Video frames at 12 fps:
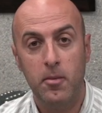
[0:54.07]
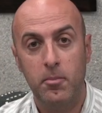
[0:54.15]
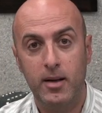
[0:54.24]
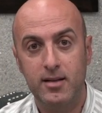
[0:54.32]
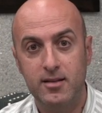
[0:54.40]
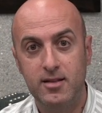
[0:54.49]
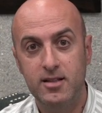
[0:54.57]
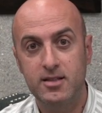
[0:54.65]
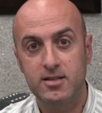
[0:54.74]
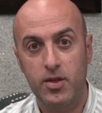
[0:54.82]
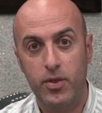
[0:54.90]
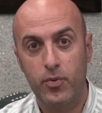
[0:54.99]
But
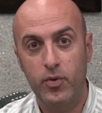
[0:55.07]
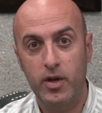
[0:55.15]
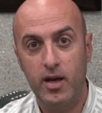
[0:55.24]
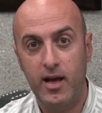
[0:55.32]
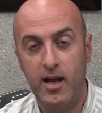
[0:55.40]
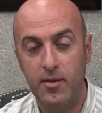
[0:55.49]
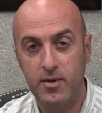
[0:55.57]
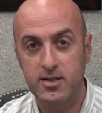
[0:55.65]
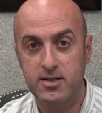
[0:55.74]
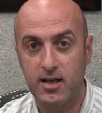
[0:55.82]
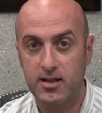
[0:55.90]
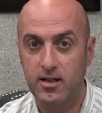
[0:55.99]
these 3
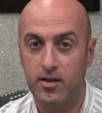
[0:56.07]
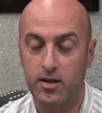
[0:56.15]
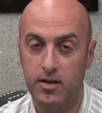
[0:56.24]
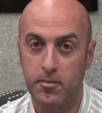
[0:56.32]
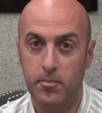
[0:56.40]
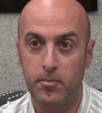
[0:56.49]
elements are the